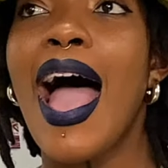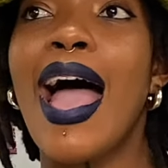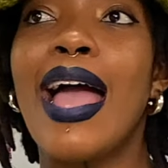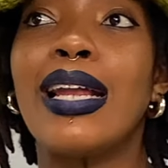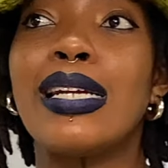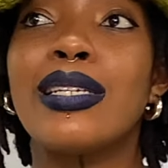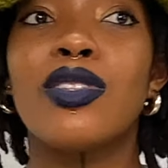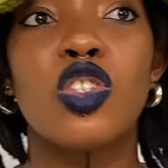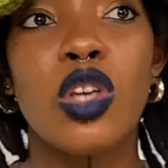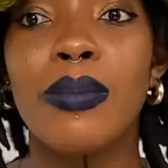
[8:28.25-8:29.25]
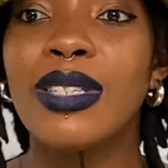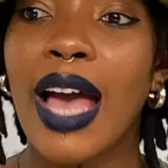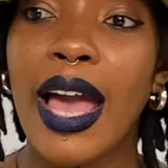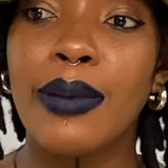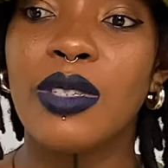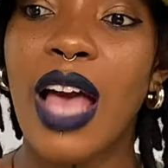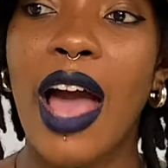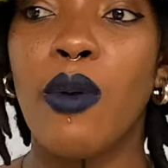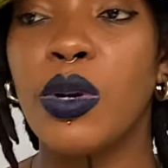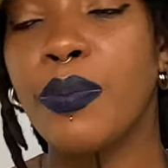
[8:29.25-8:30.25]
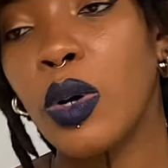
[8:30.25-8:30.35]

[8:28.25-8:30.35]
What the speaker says: And sometimes I would